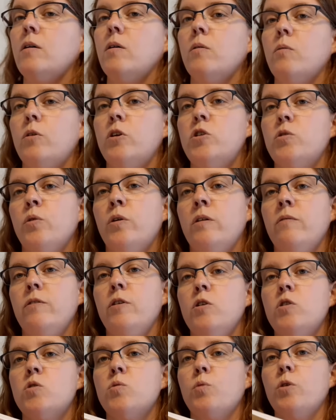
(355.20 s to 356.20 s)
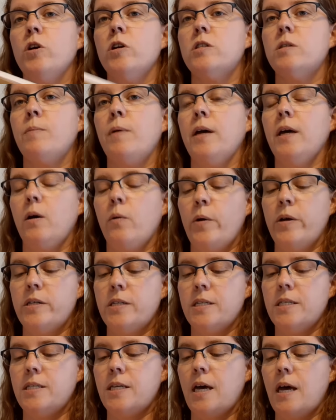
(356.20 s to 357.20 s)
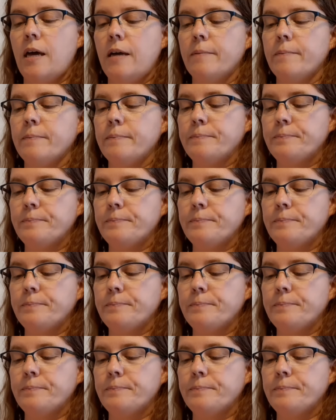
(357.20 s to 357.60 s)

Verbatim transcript: Which one of those words am I going to say?